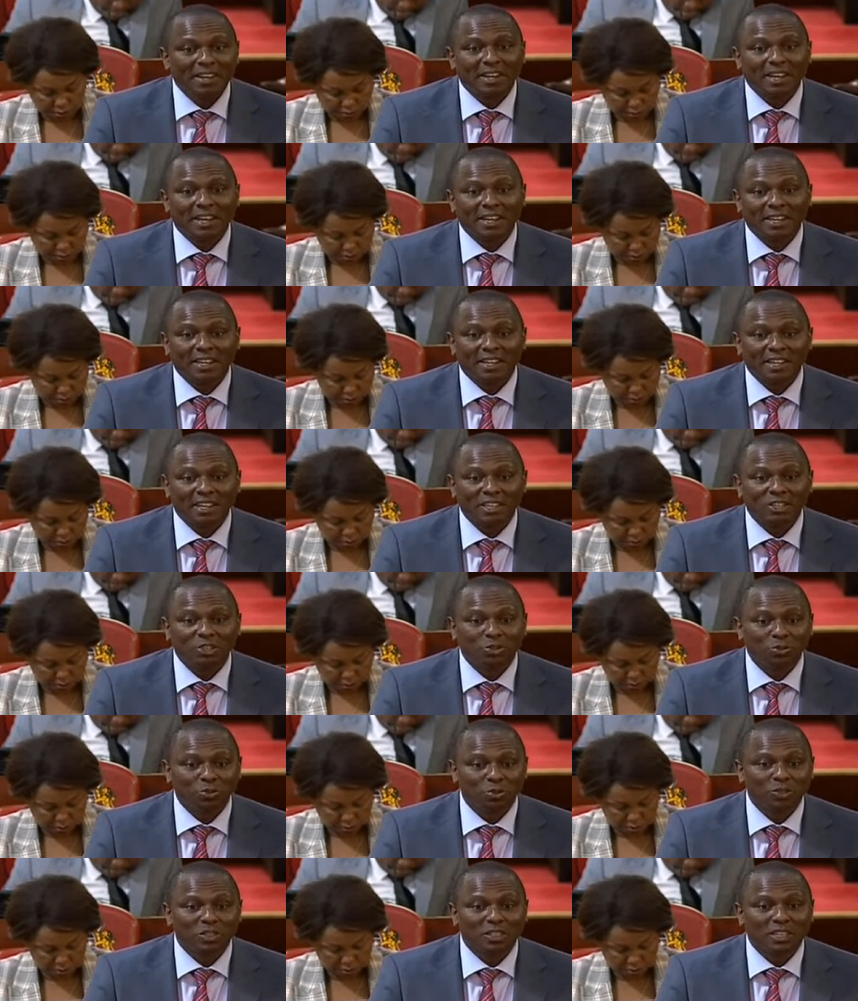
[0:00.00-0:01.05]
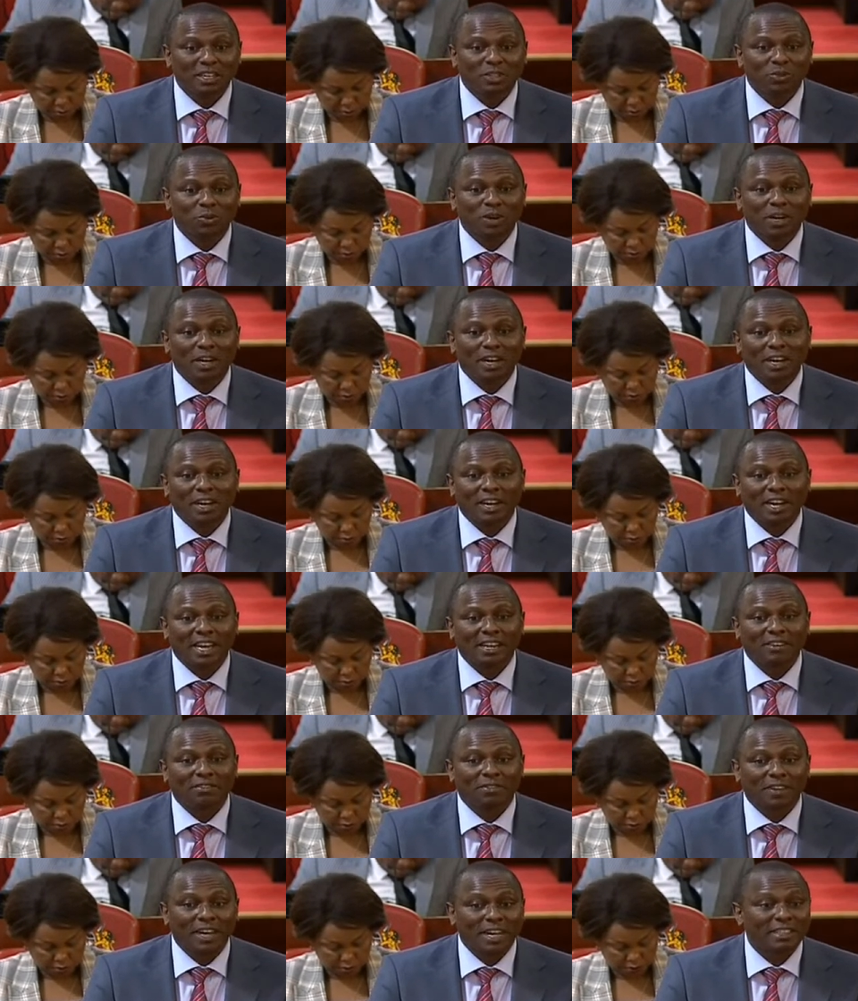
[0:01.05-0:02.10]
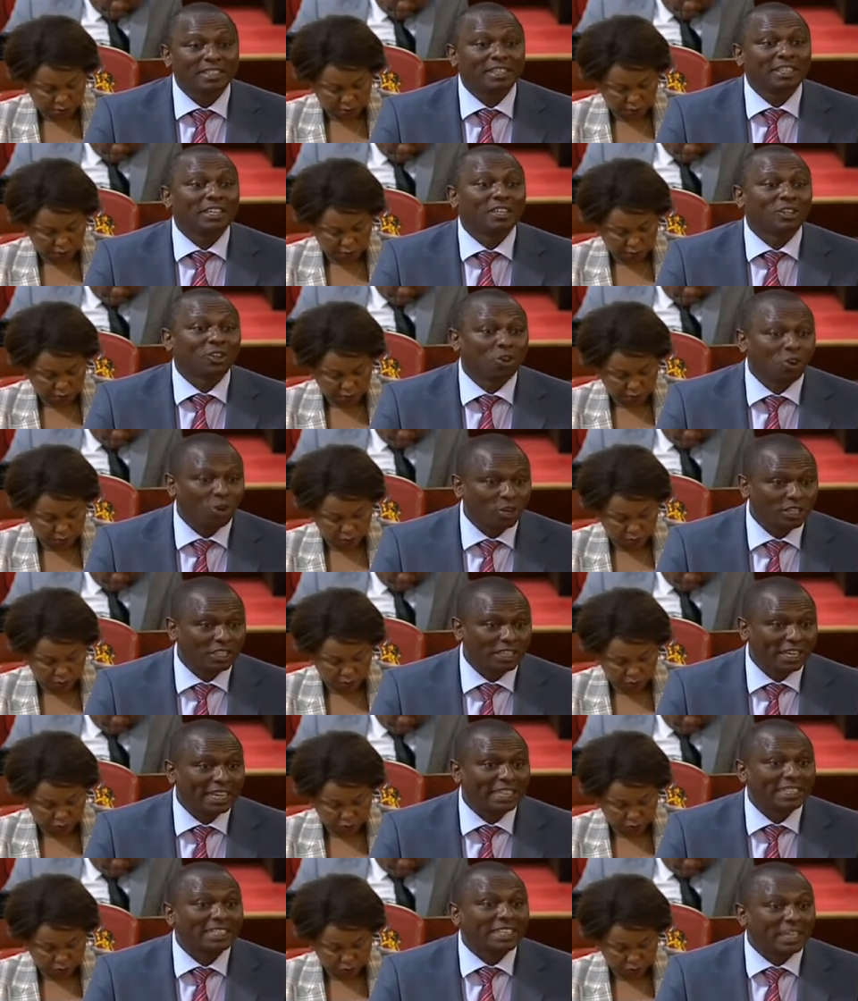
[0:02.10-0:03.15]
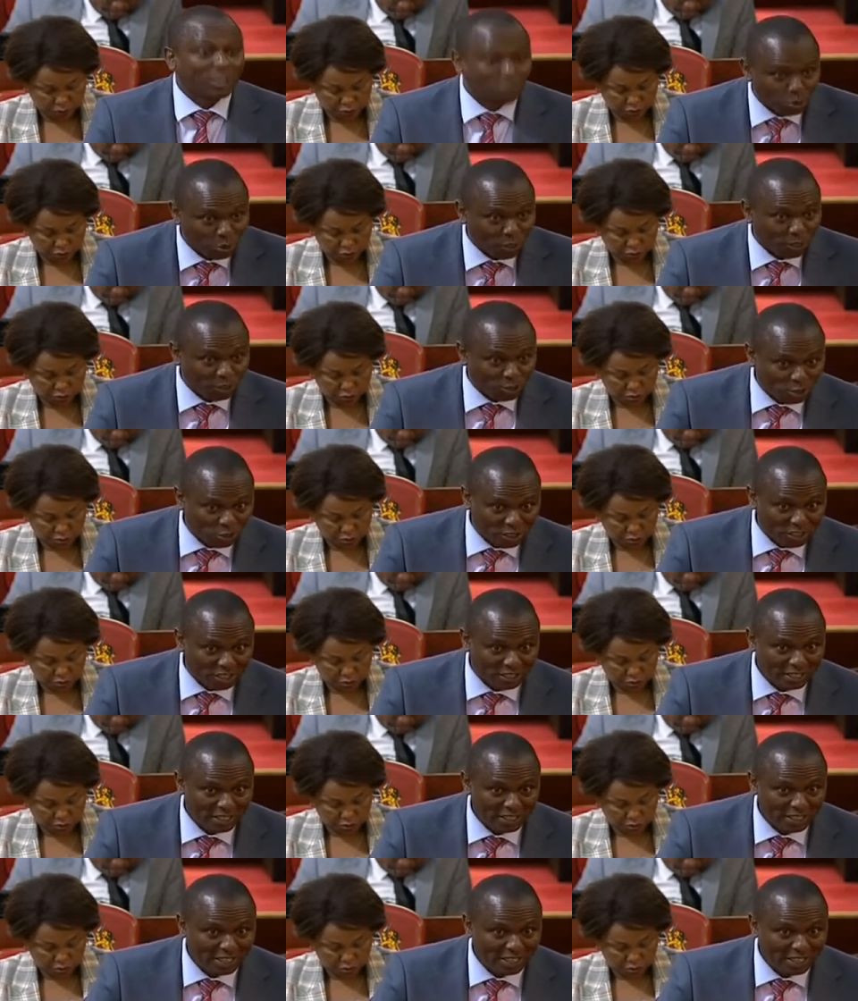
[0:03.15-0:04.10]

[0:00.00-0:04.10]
Speaker 1: and the issues that were canvassed in court and settled in court.